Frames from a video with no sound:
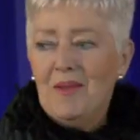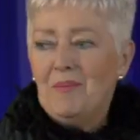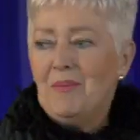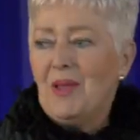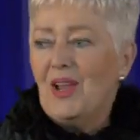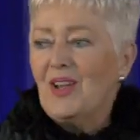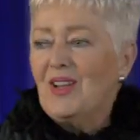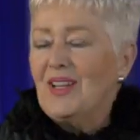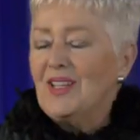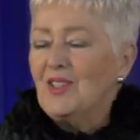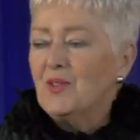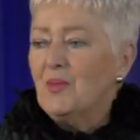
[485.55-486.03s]

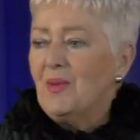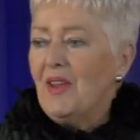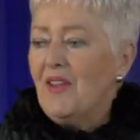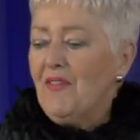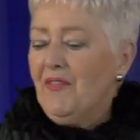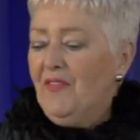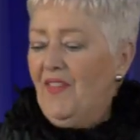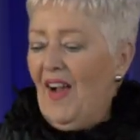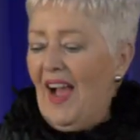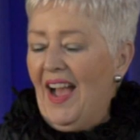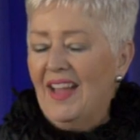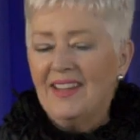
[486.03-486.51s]
Because we
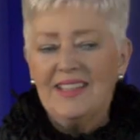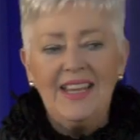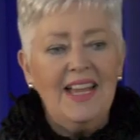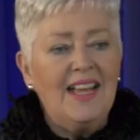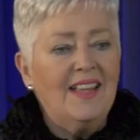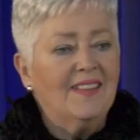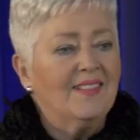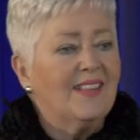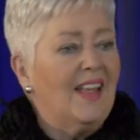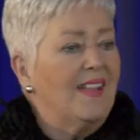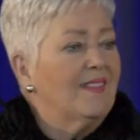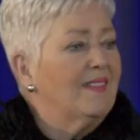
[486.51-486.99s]
found
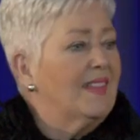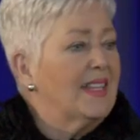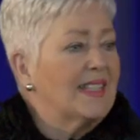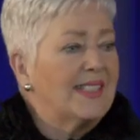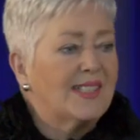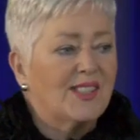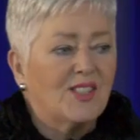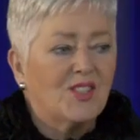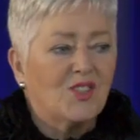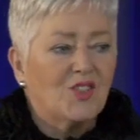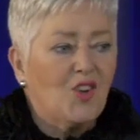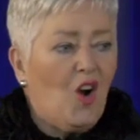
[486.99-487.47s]
out that the
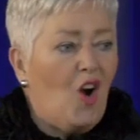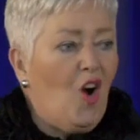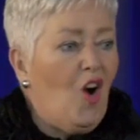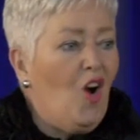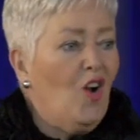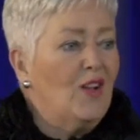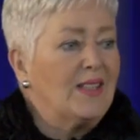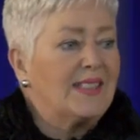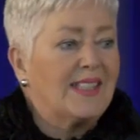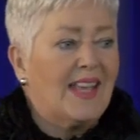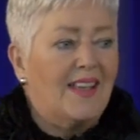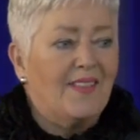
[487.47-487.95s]

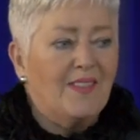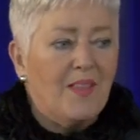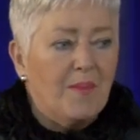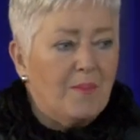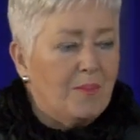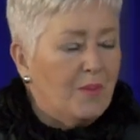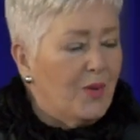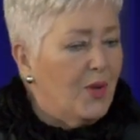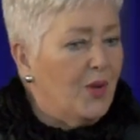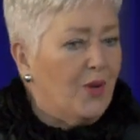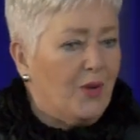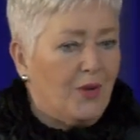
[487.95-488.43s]
stars and the
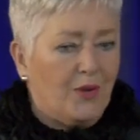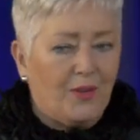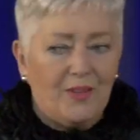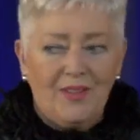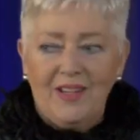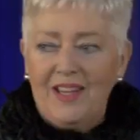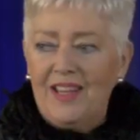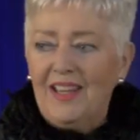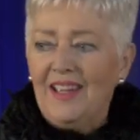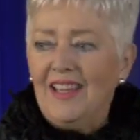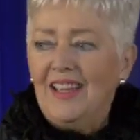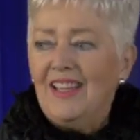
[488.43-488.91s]

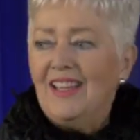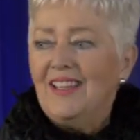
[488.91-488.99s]
moon